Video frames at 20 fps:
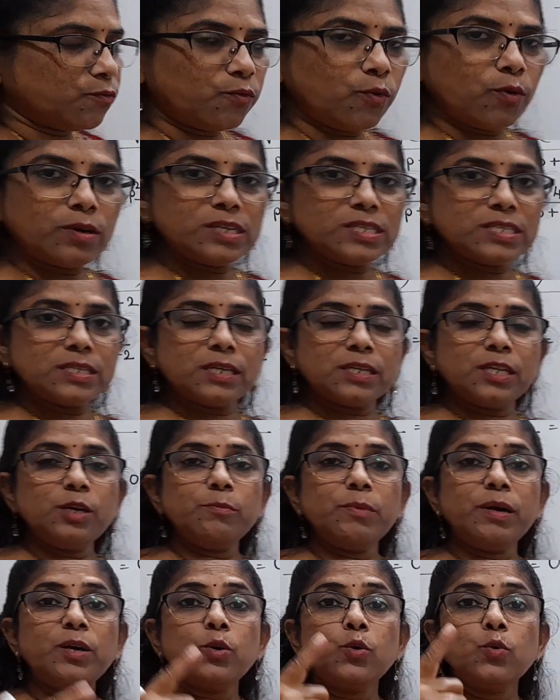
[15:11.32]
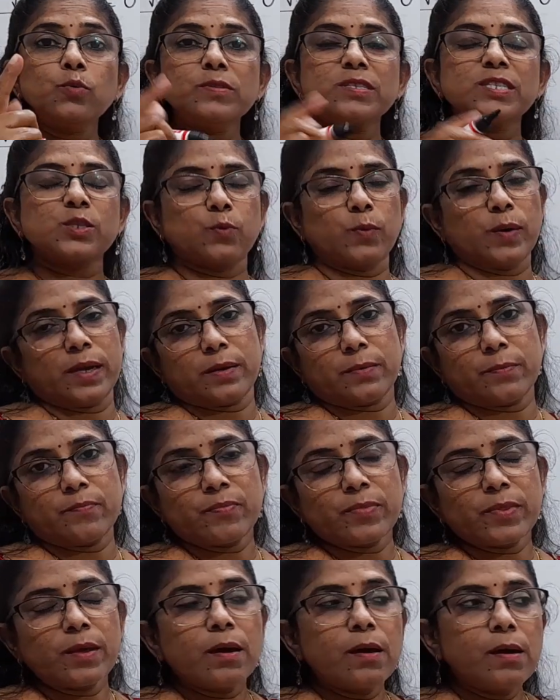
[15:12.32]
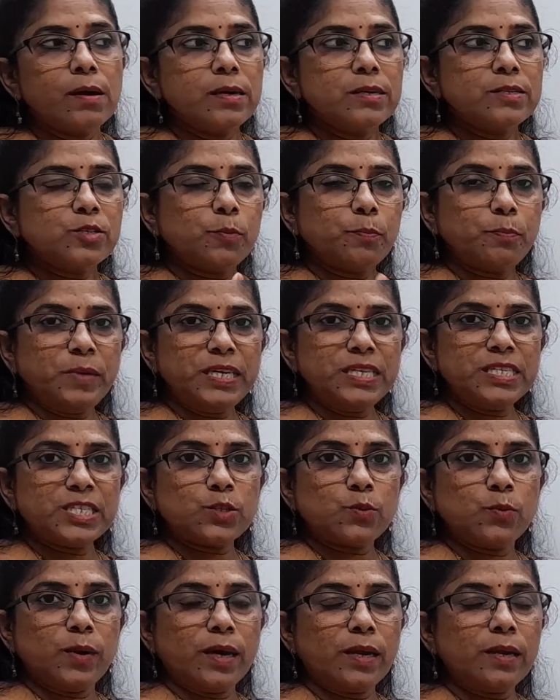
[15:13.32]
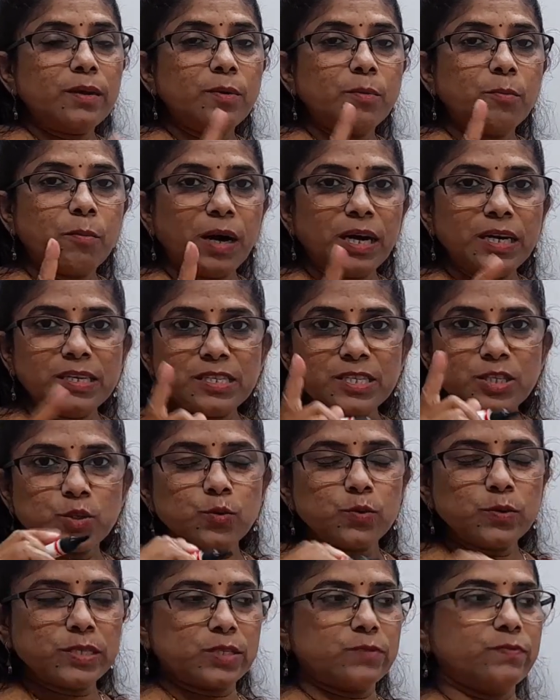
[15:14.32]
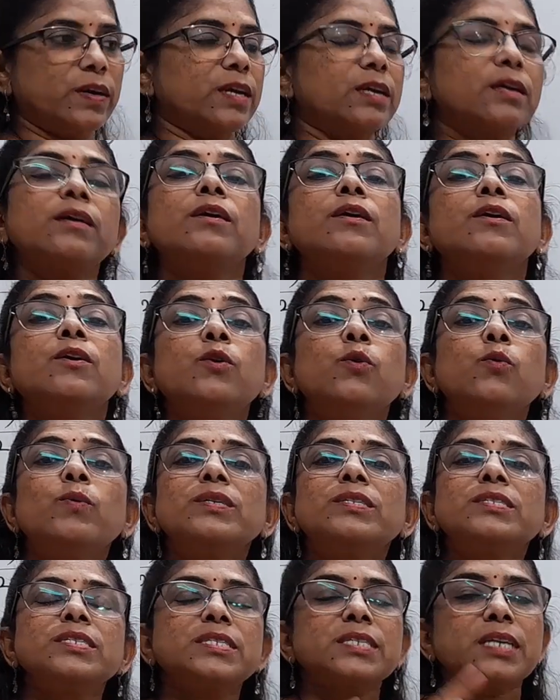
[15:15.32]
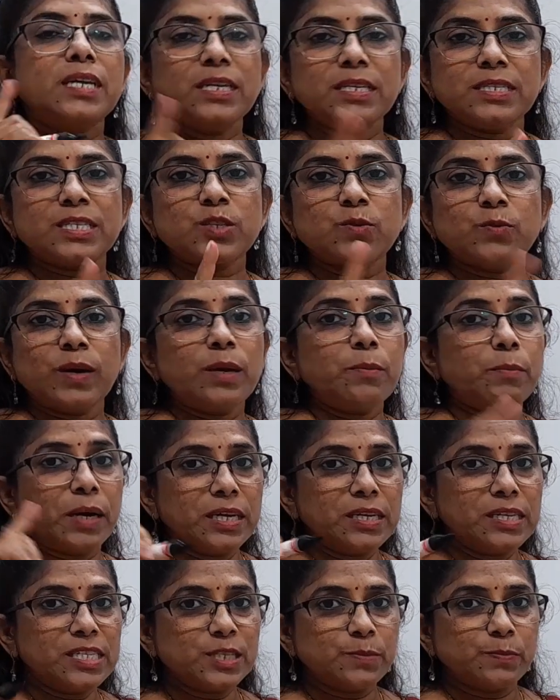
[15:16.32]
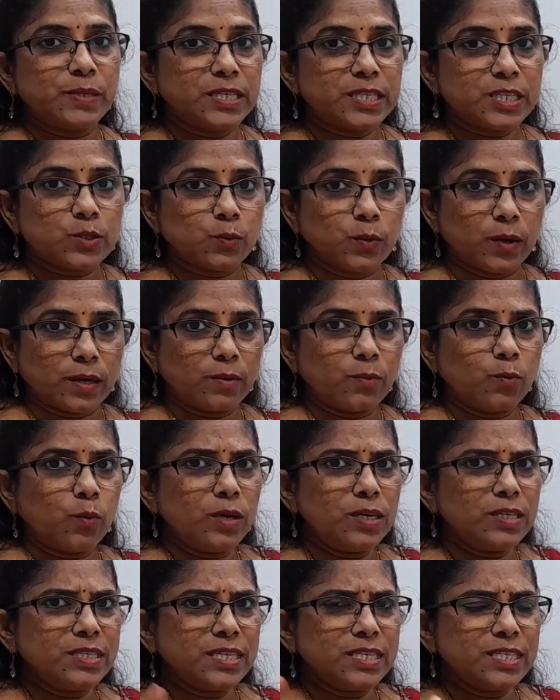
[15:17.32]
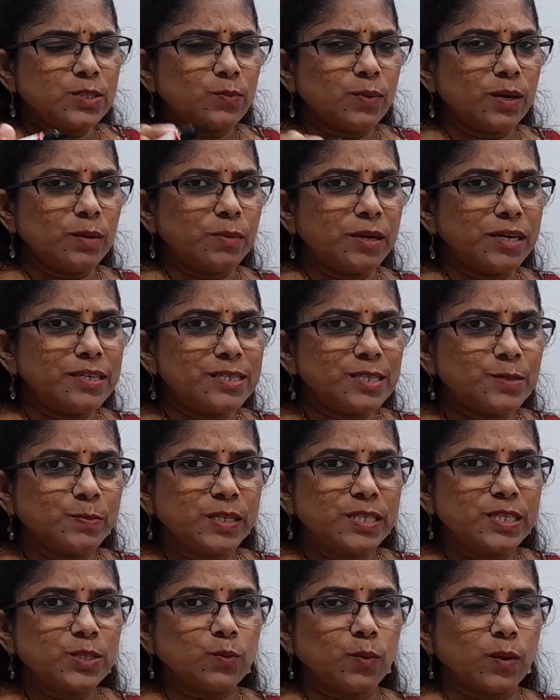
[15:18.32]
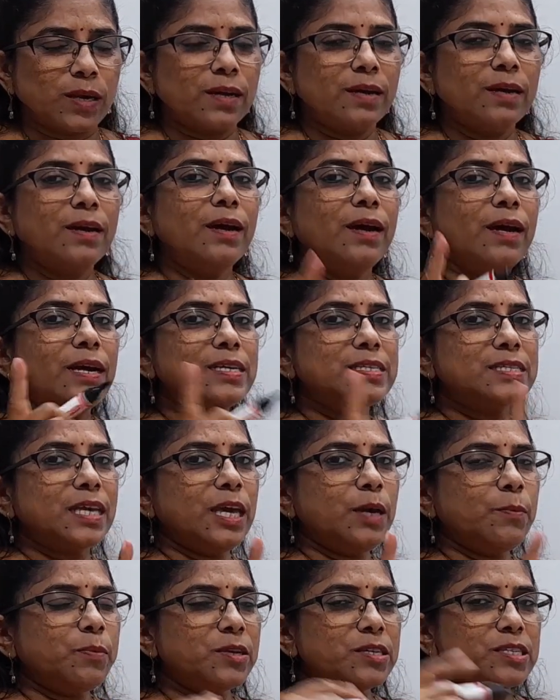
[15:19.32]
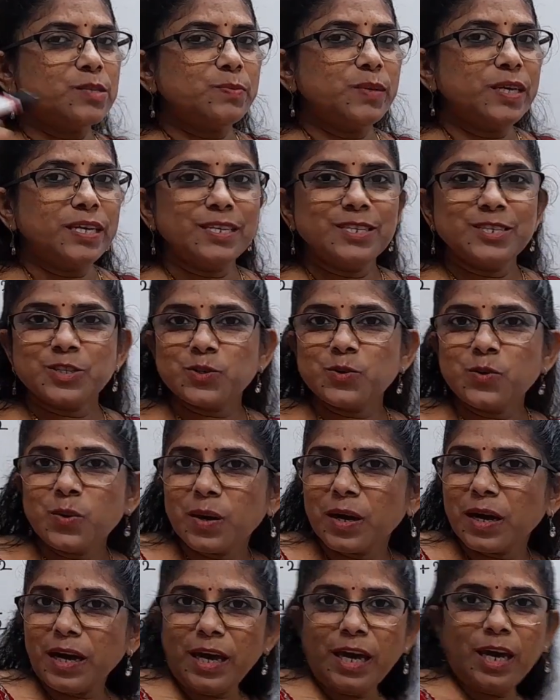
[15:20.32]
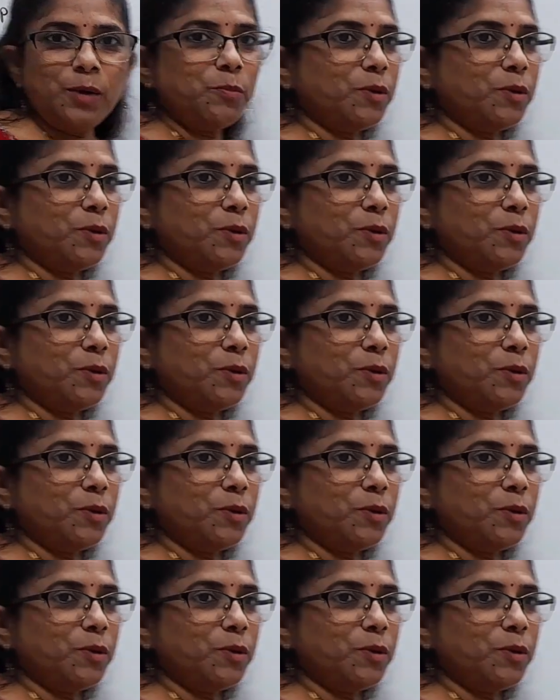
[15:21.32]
4 is nothing but 2 square. So p square minus 2 square, which is a square minus b square. What is a square minus b square? It's a plus b into a